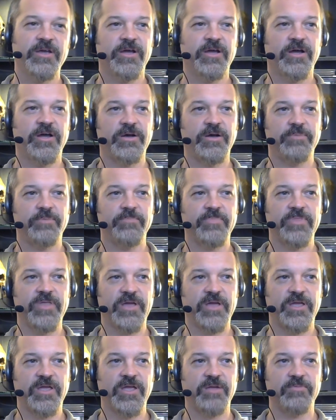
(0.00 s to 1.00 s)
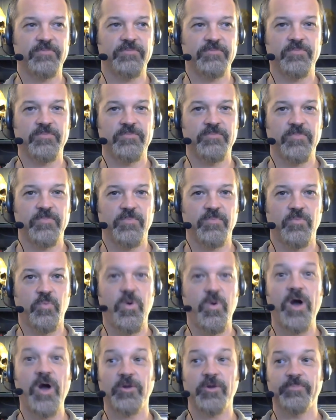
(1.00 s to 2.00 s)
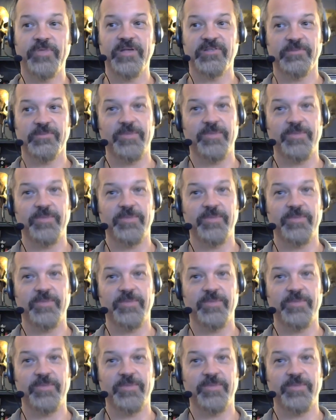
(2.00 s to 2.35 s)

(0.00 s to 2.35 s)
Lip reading: that can welcome things